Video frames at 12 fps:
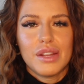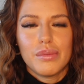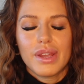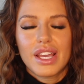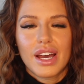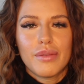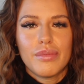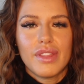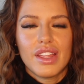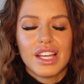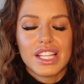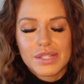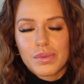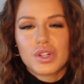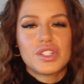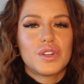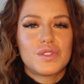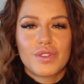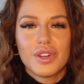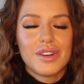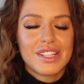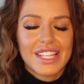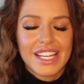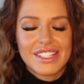become the sports host for
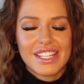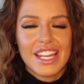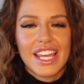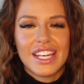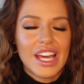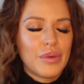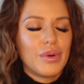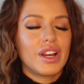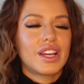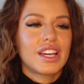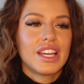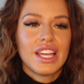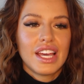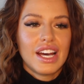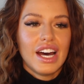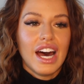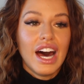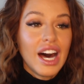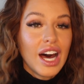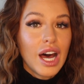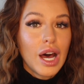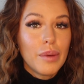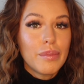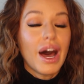USA Today Network?
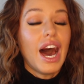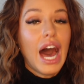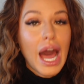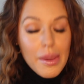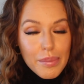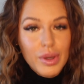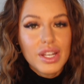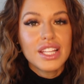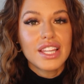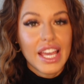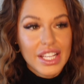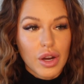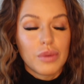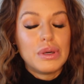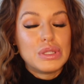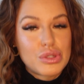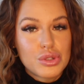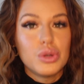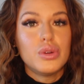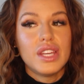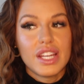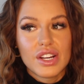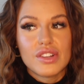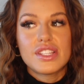I put in like almost 2
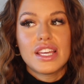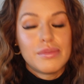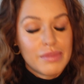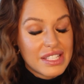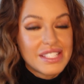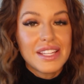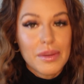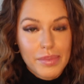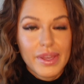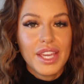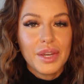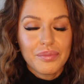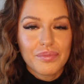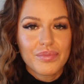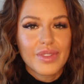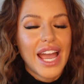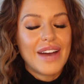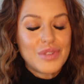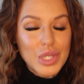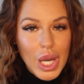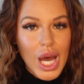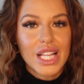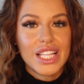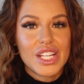years in Mississippi after
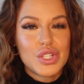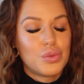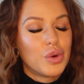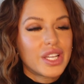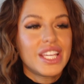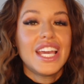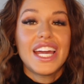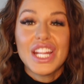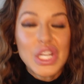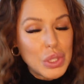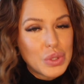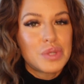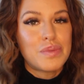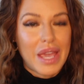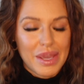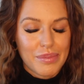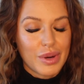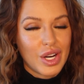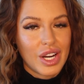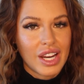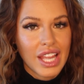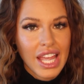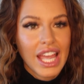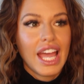college, working at a
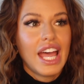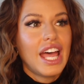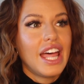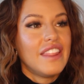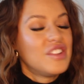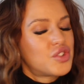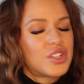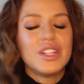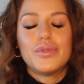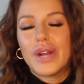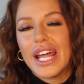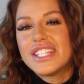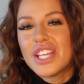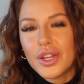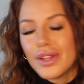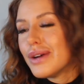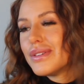newspaper. When I tell you that